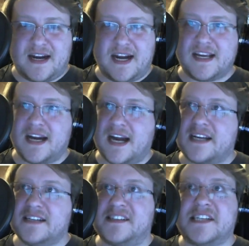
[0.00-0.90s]
I
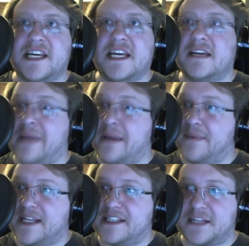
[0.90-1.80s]
could see
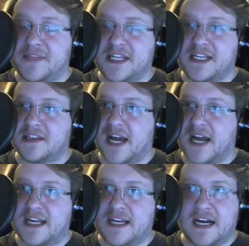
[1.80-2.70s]
maybe something
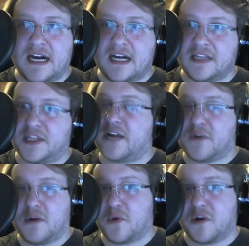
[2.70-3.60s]
like
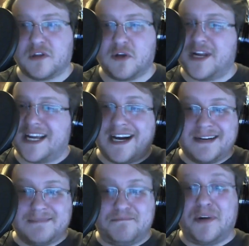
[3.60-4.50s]
Lightroom, where you're loading
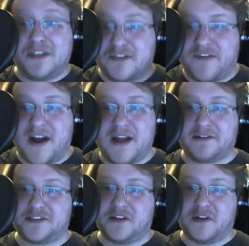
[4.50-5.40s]
a bunch of
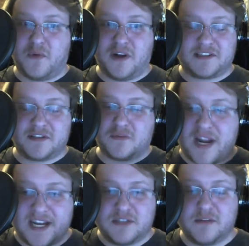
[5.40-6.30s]
files all at once, or
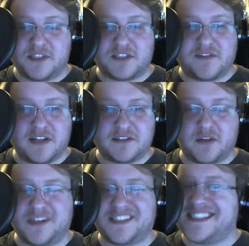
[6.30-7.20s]
writing to a bunch of files all
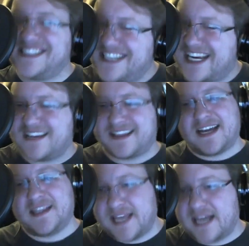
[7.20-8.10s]
at once. Yeah,
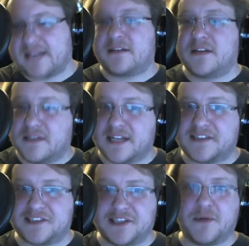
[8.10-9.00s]
that could get
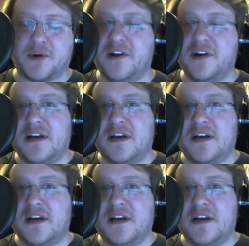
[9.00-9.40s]
slower.